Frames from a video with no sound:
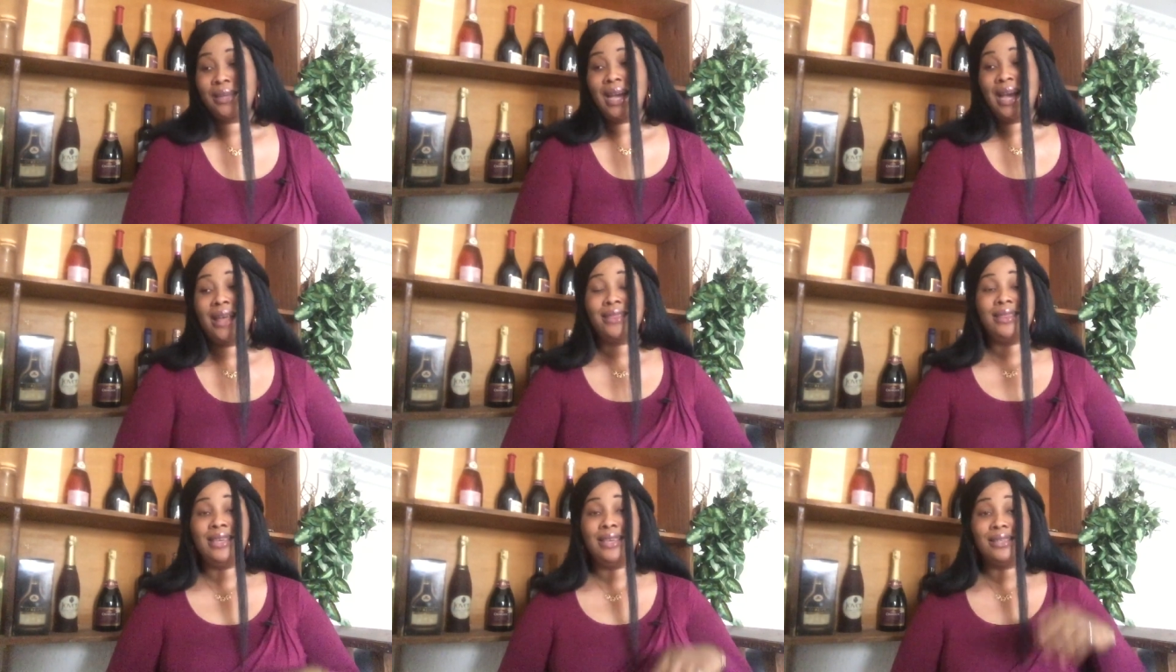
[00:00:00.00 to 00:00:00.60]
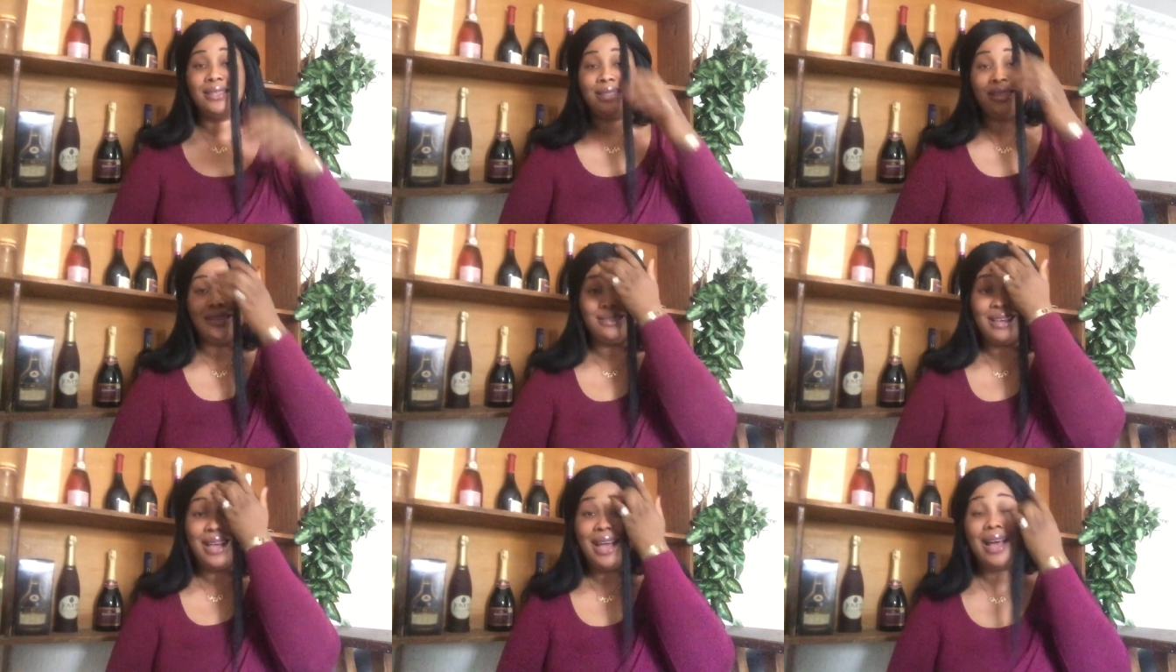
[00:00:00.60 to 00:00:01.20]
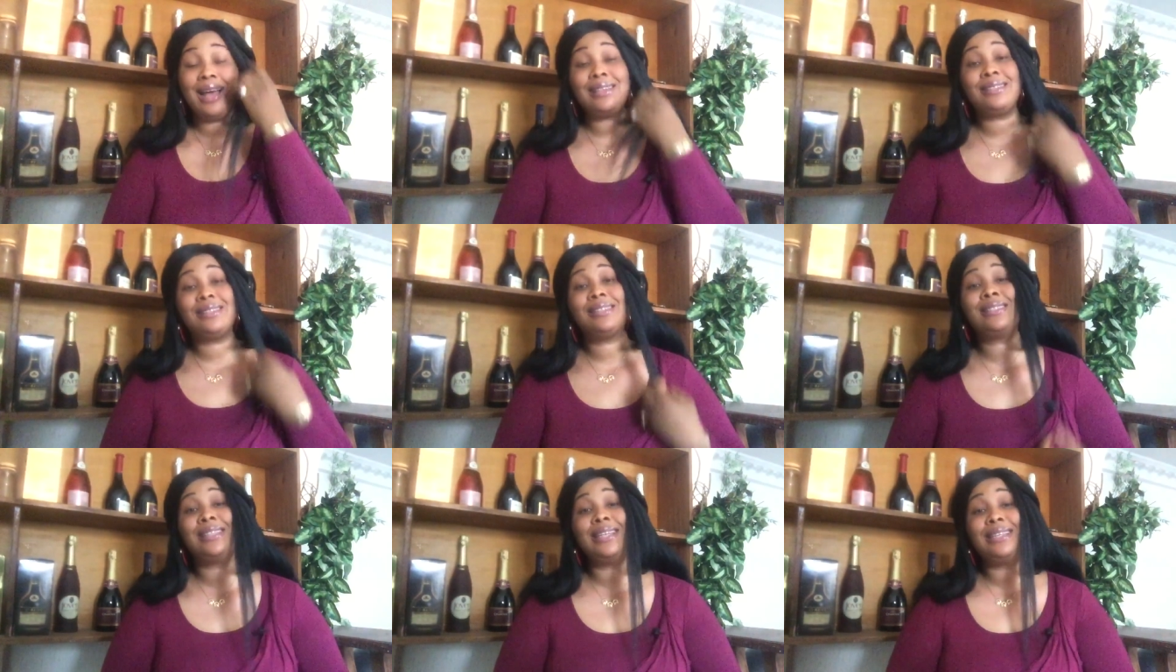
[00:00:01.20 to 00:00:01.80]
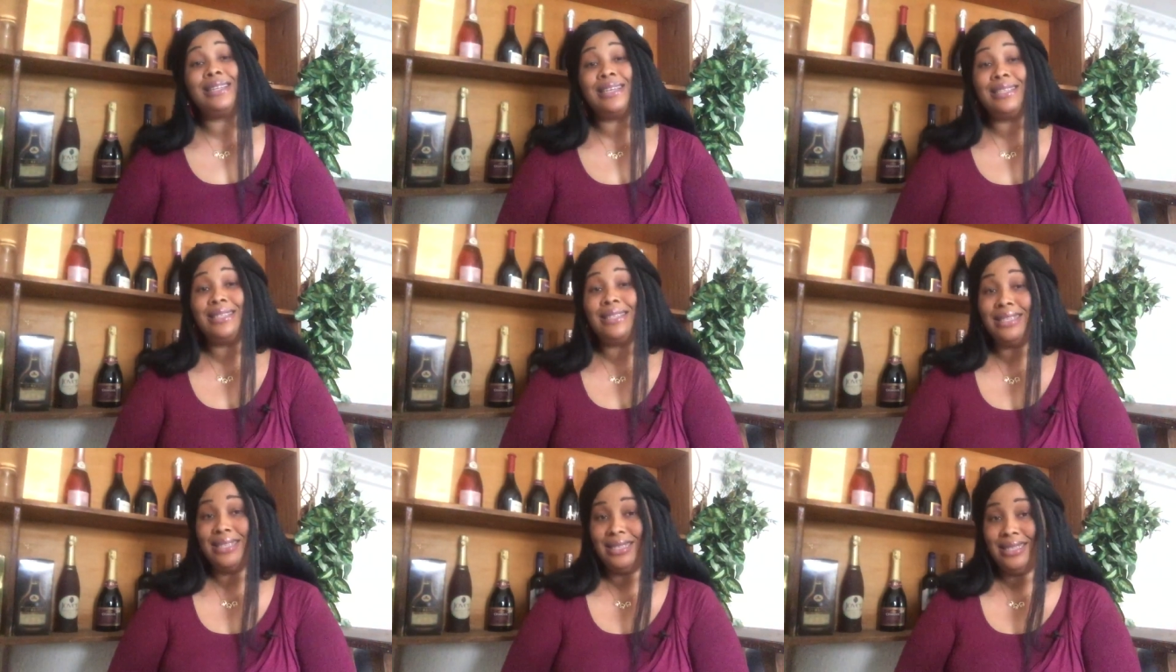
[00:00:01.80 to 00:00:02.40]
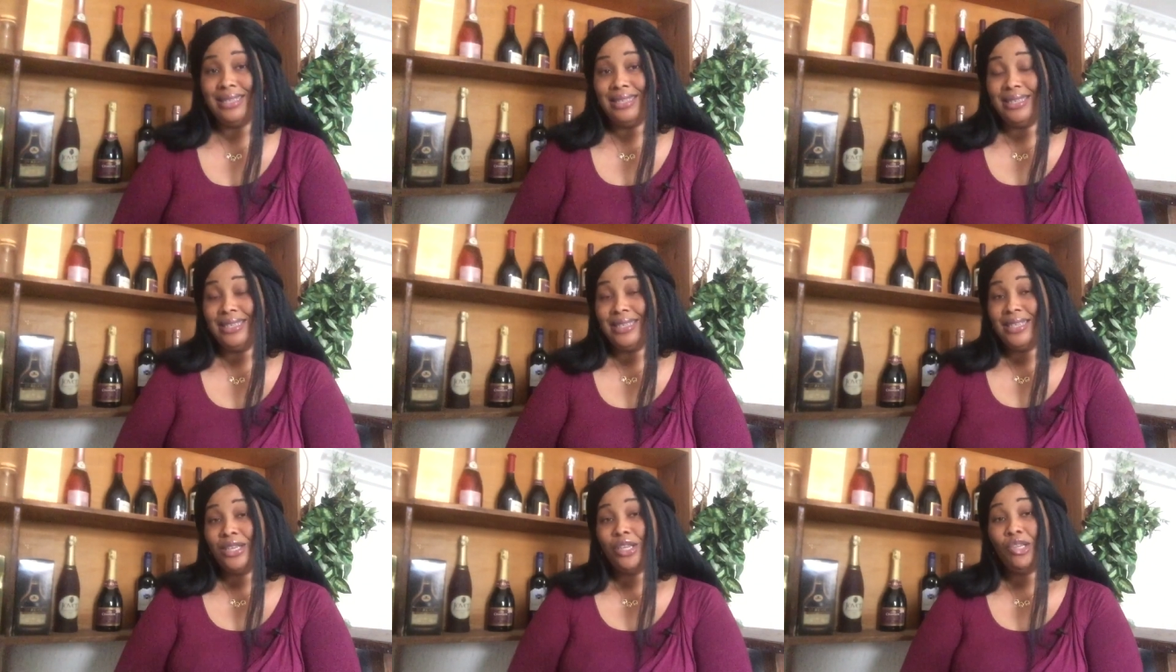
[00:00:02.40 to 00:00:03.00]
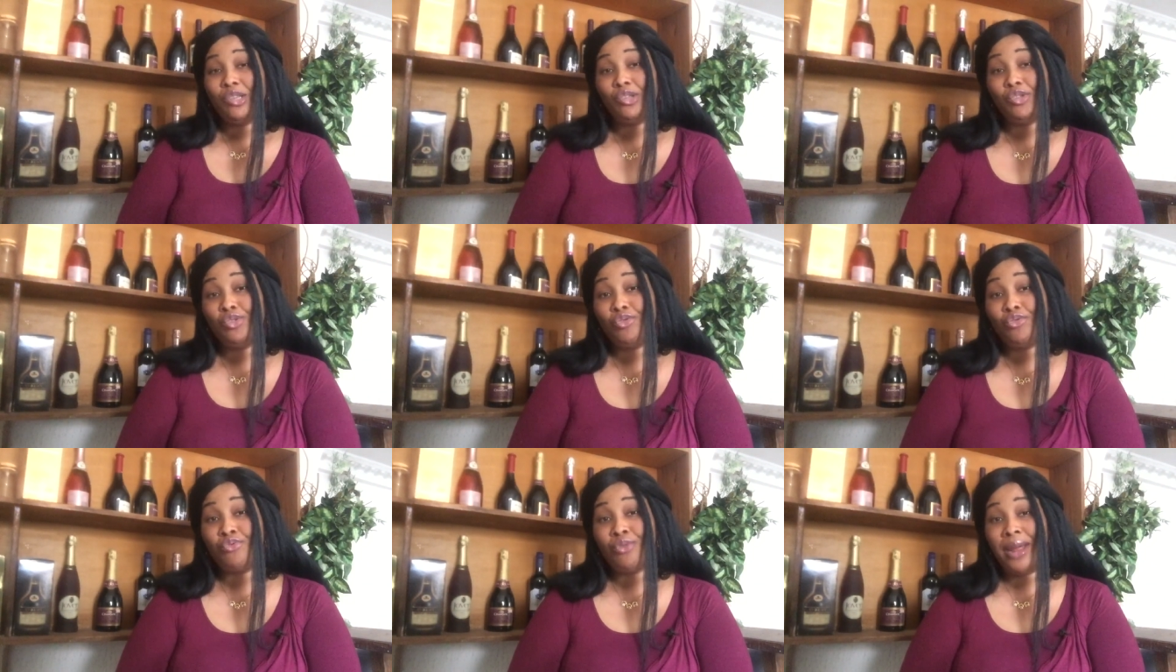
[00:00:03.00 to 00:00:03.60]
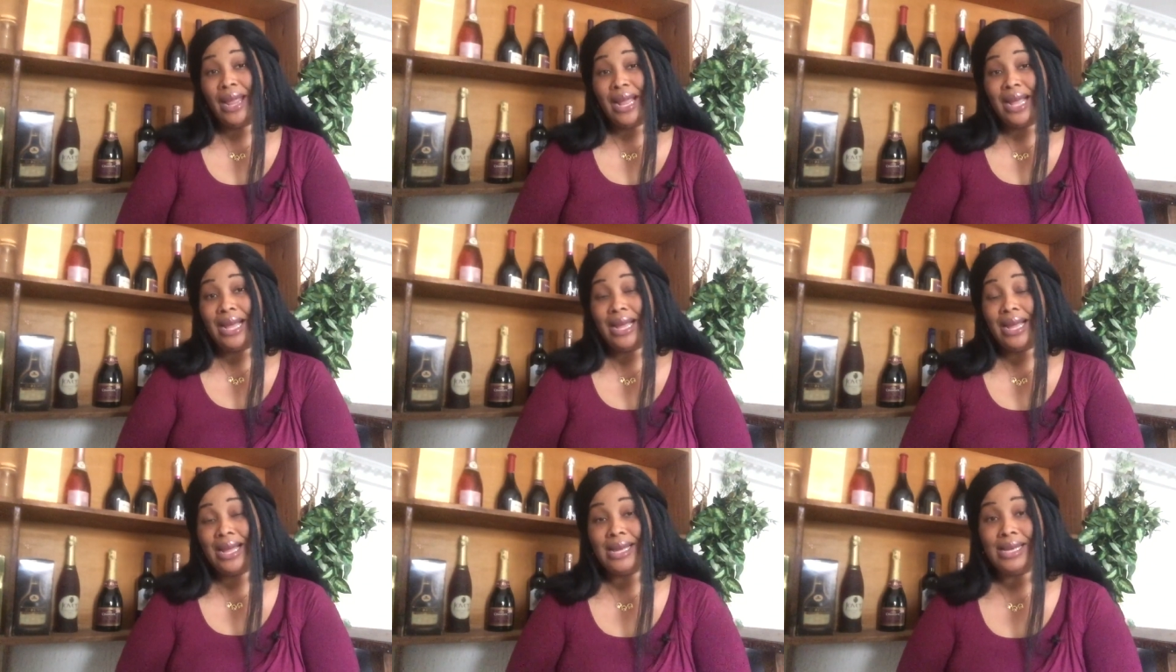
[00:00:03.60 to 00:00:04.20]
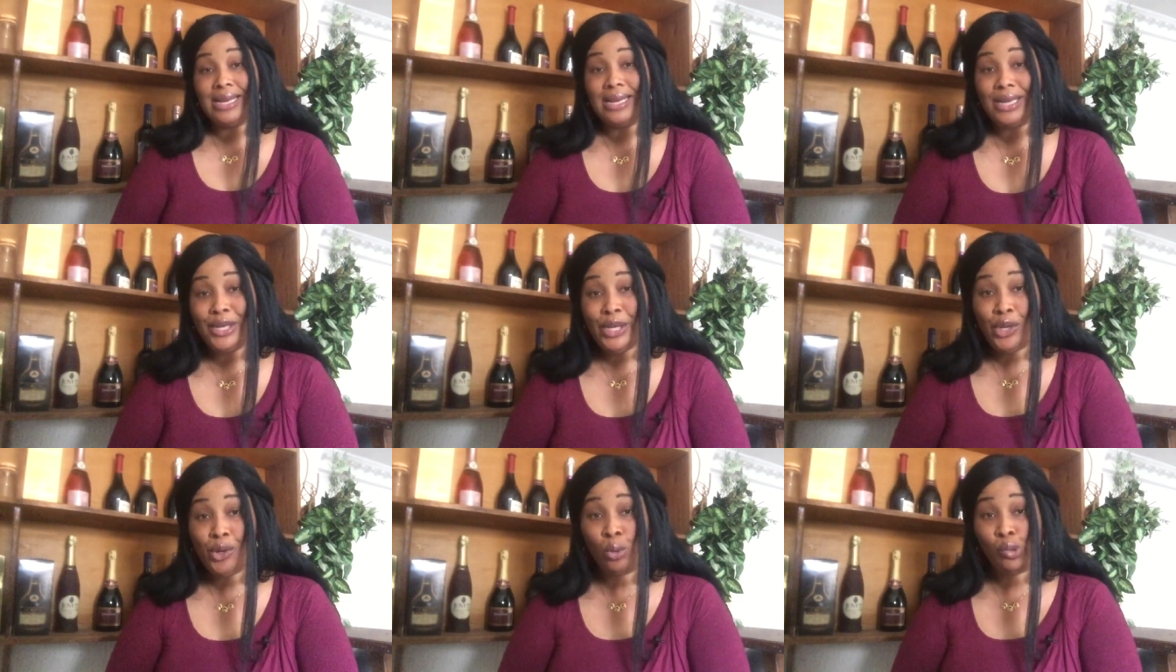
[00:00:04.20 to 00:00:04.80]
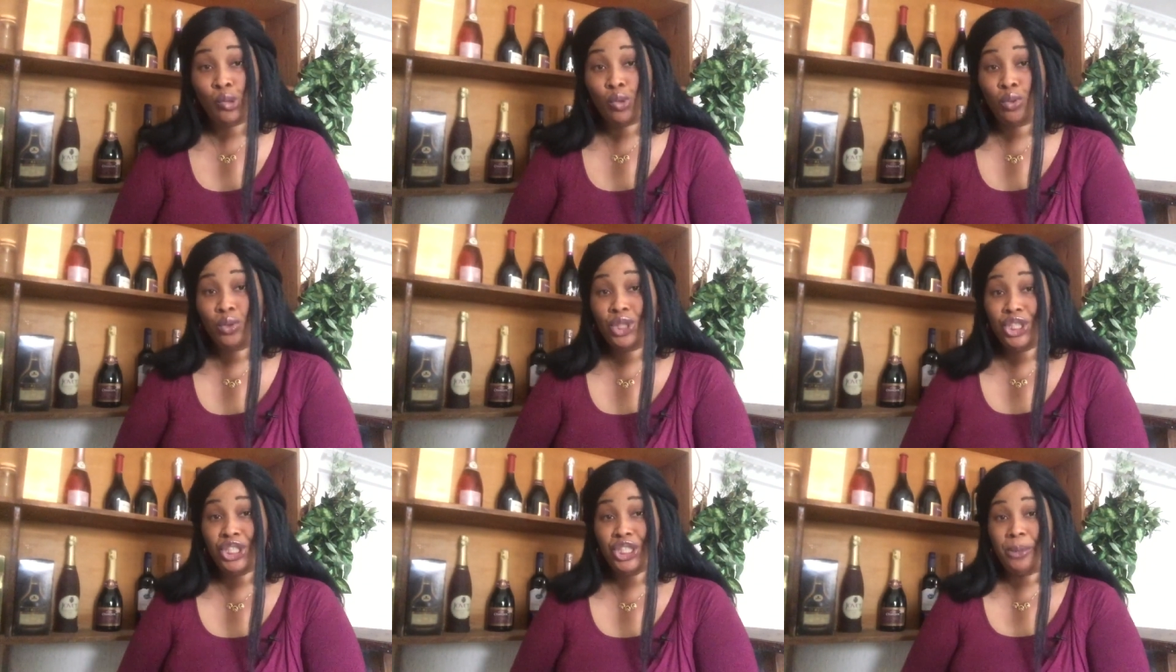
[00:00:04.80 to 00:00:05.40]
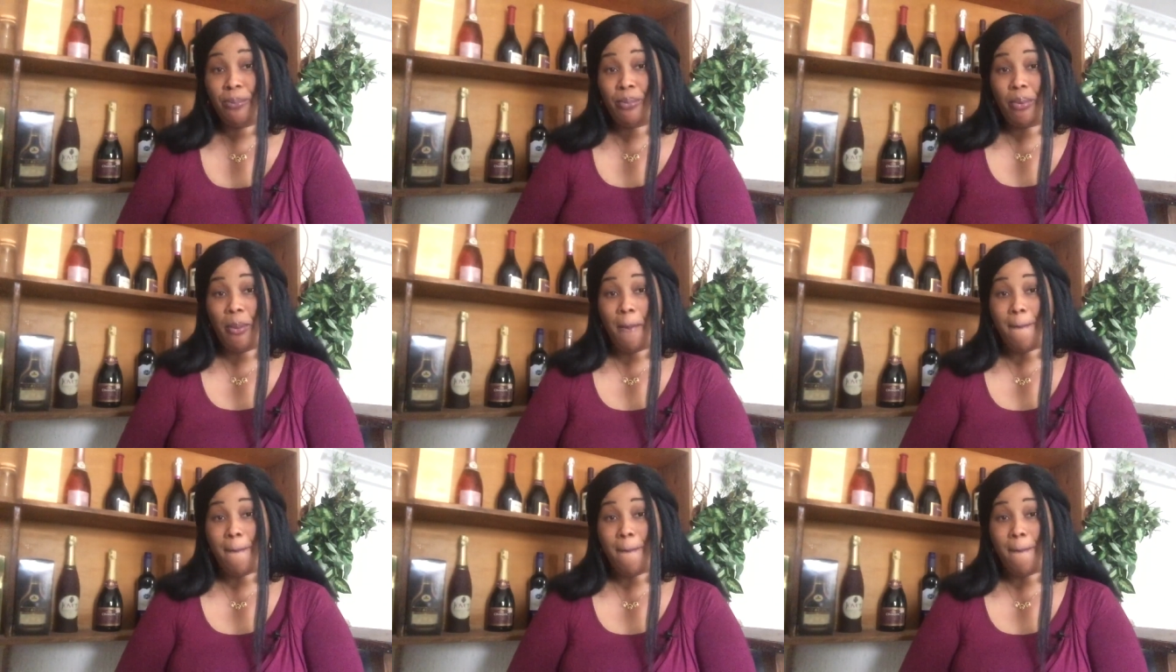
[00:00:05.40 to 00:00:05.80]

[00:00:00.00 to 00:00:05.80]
And this has the tendency to wreck the ozone ship.